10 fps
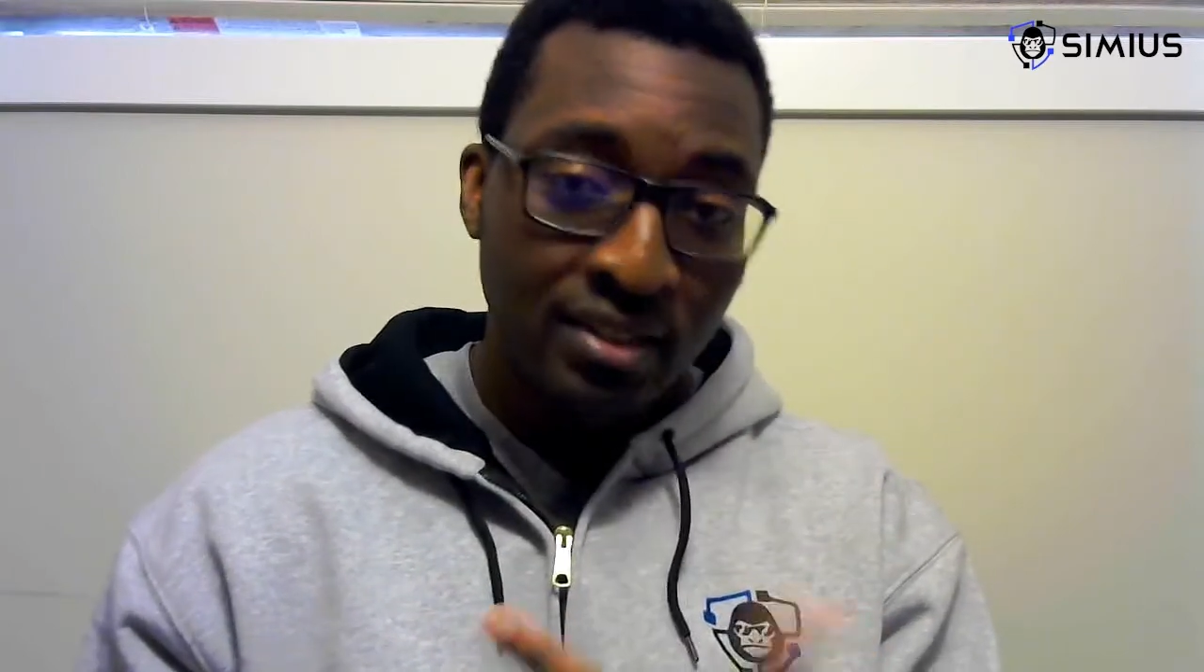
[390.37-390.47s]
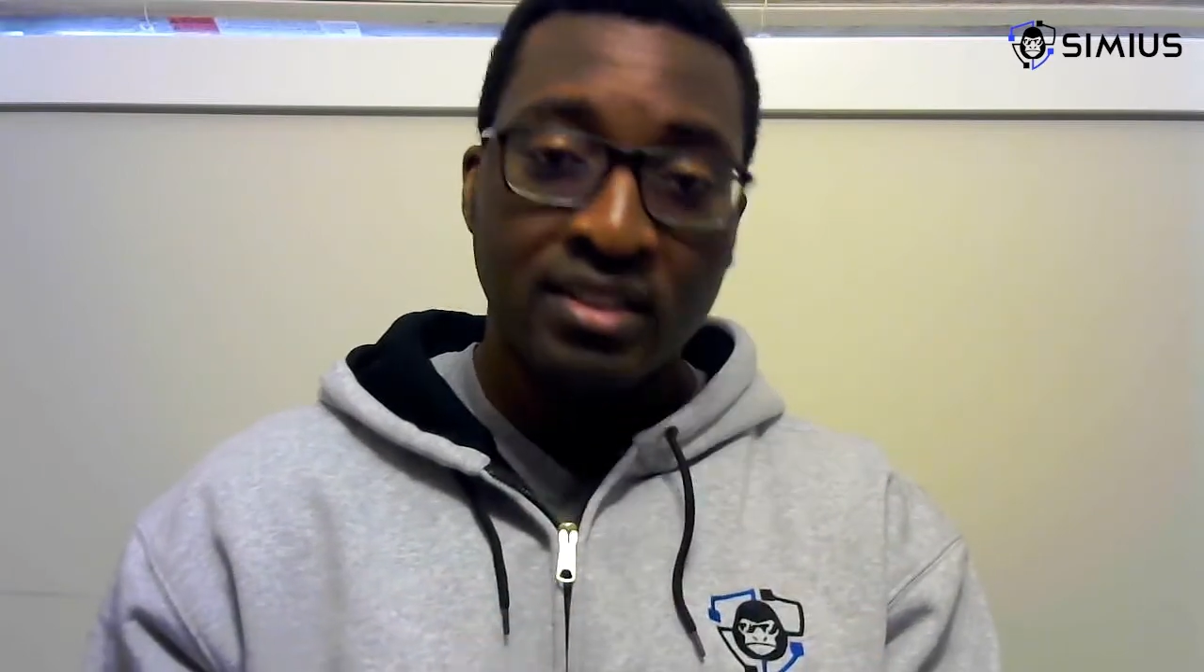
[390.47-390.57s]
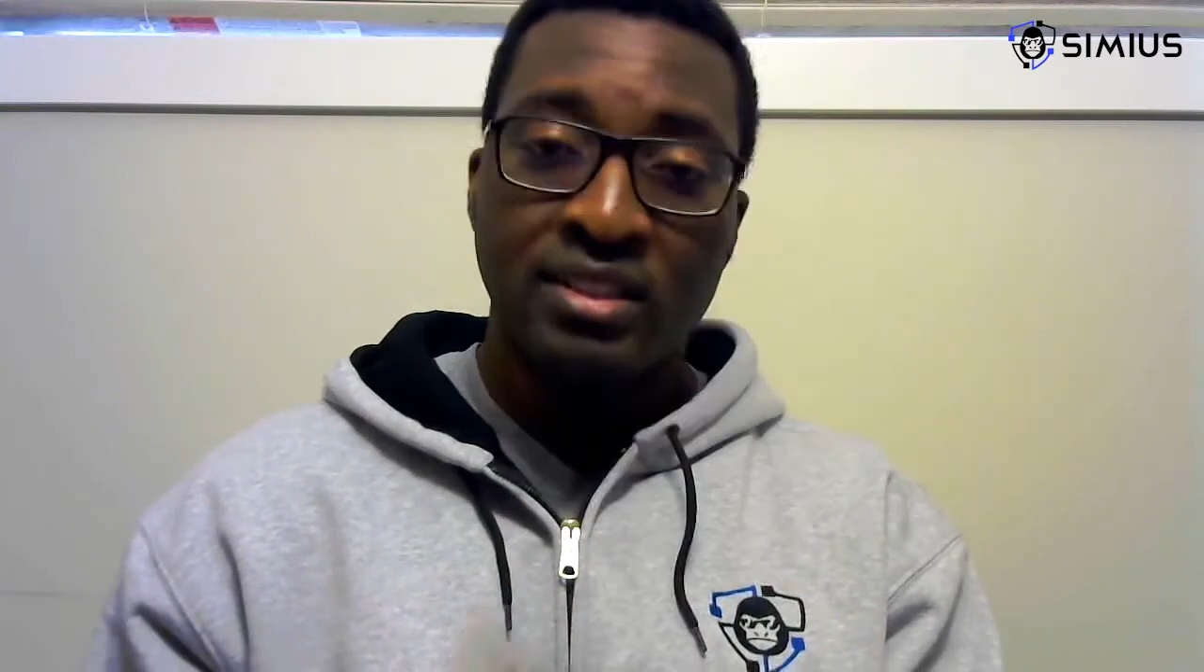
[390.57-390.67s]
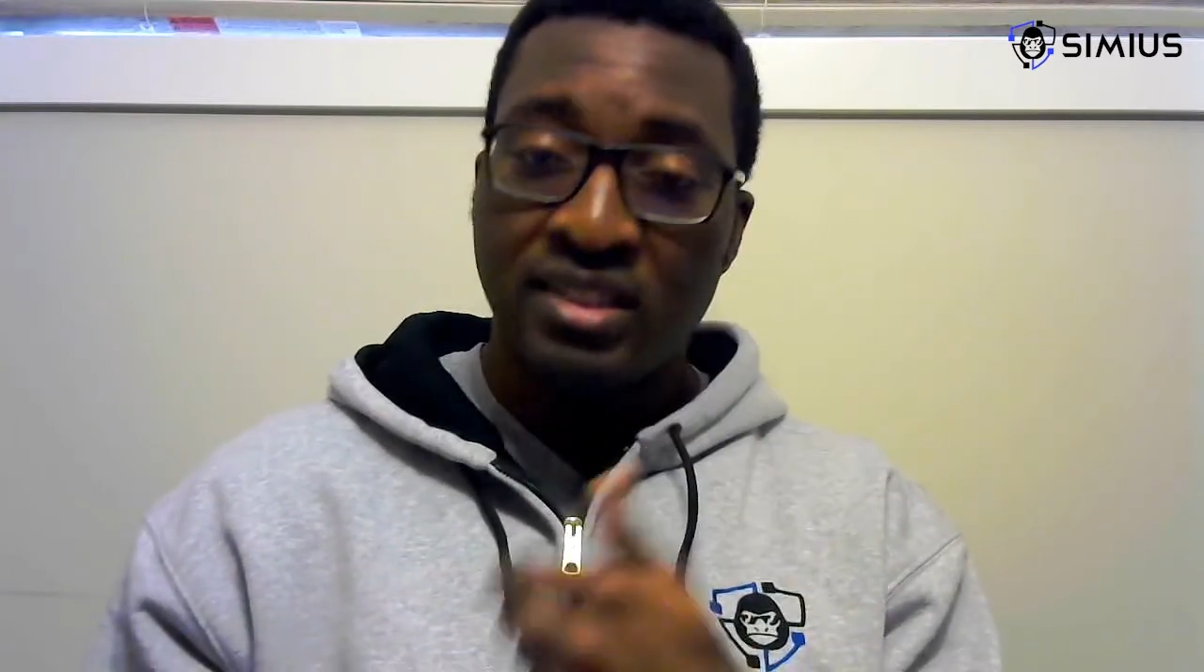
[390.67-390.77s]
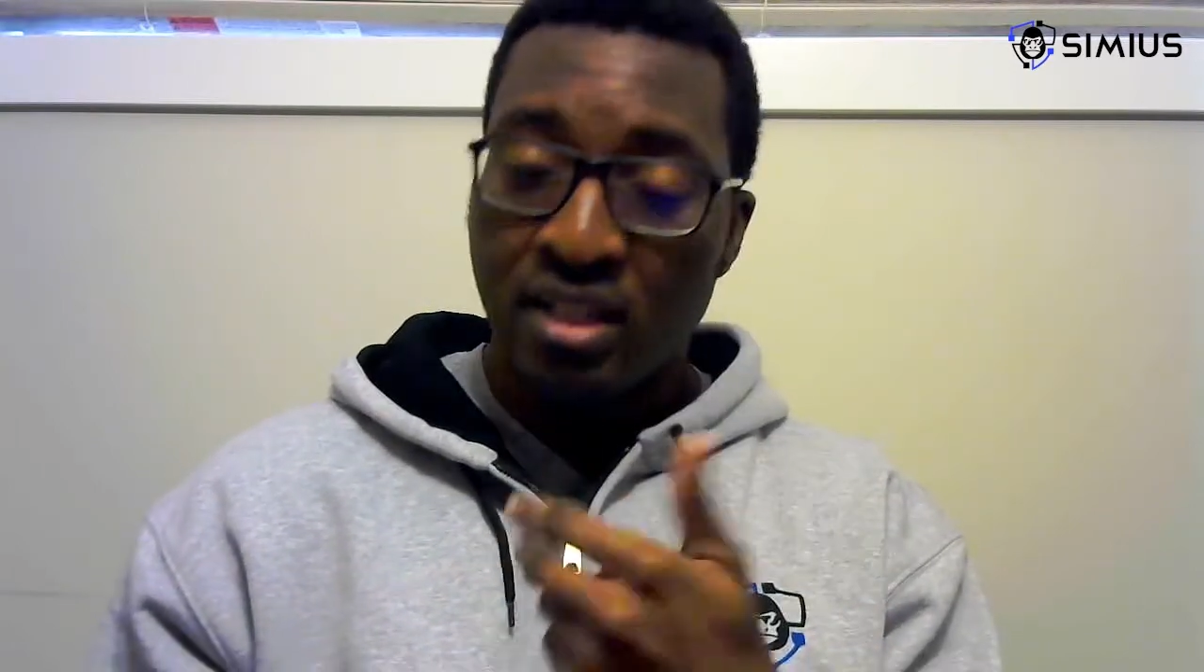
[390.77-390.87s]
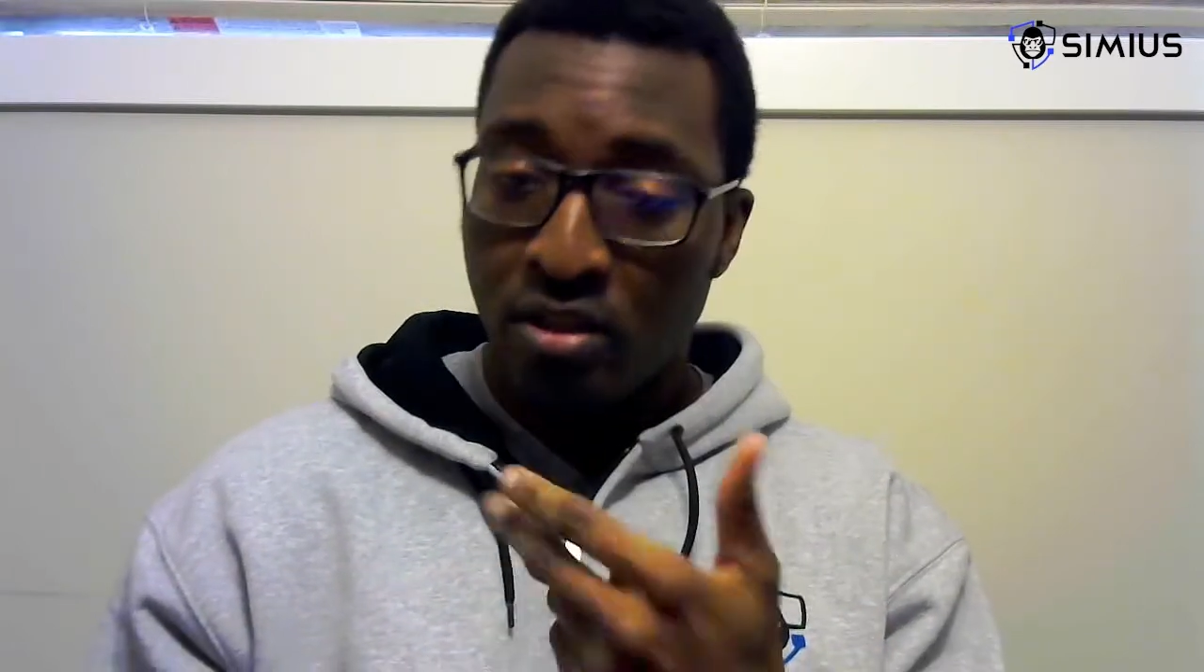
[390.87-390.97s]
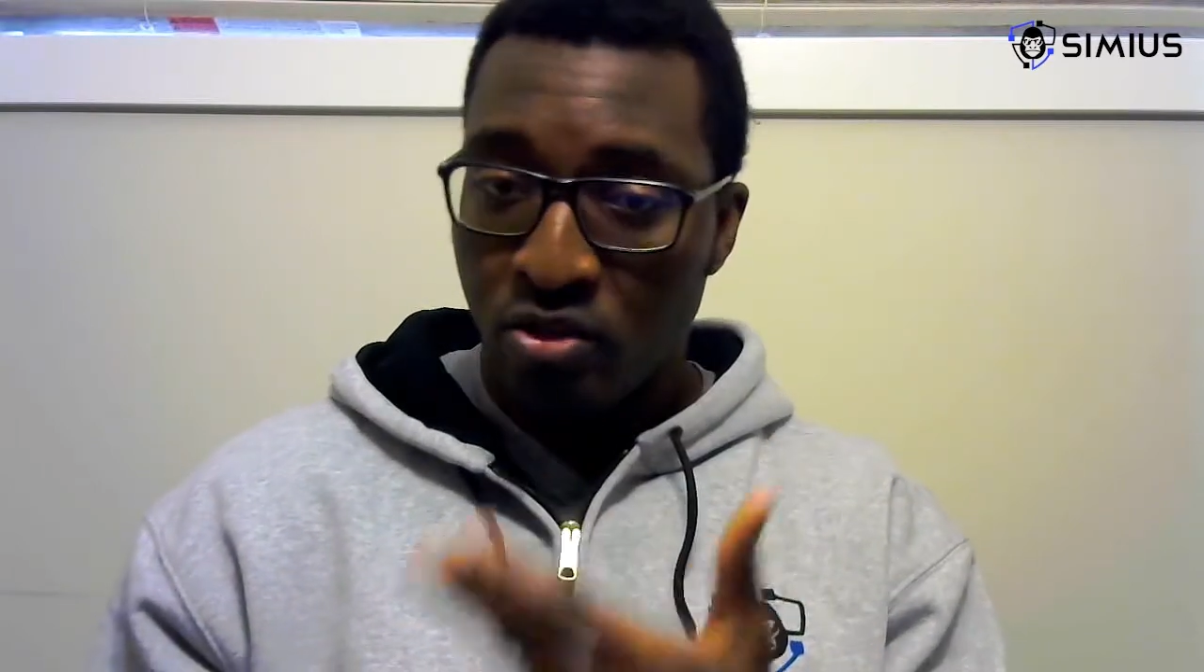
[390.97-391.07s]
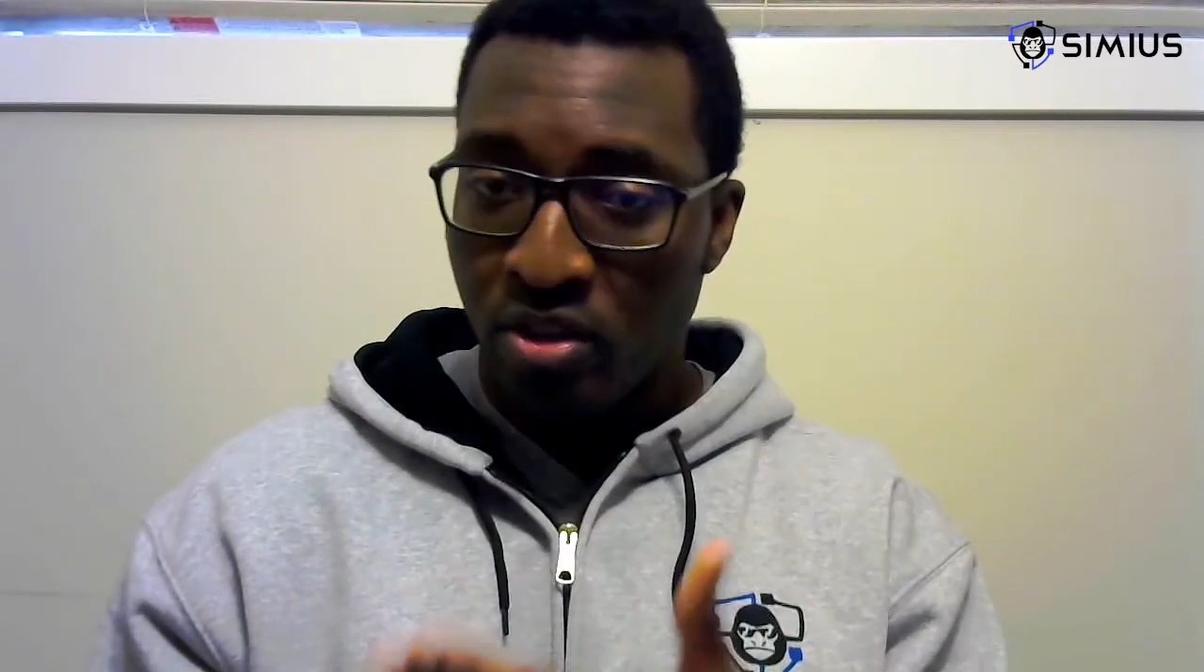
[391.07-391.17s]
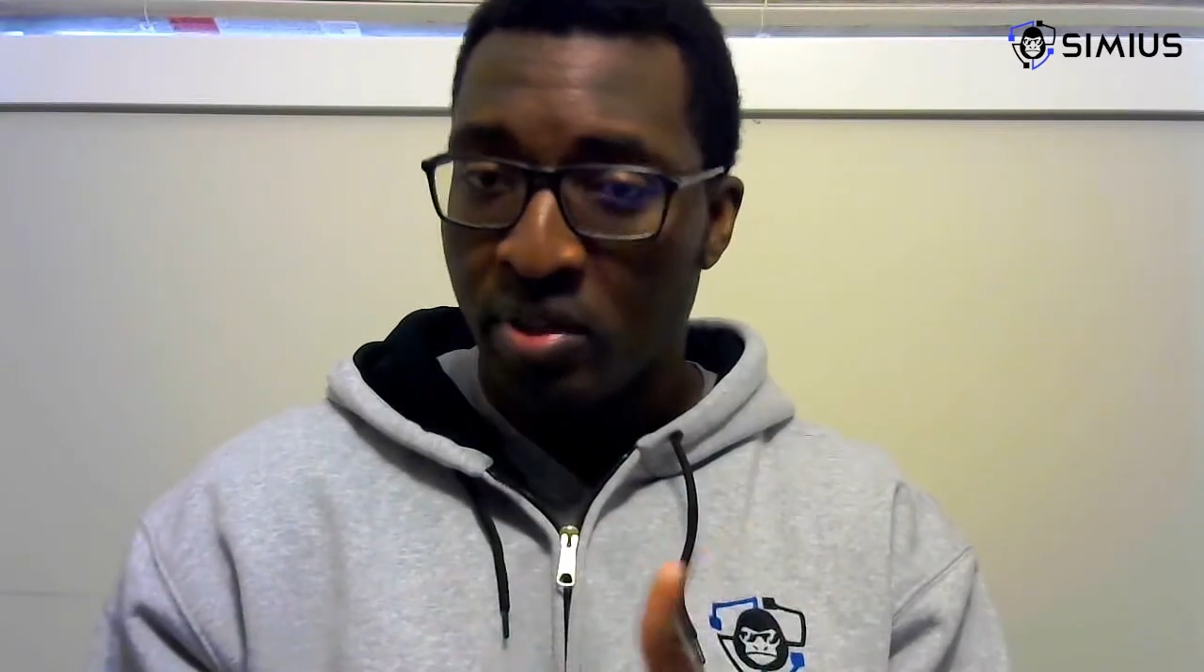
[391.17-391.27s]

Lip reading: send you email